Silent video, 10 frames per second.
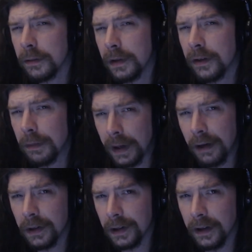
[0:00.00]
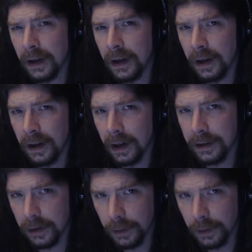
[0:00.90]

Because apparently at this one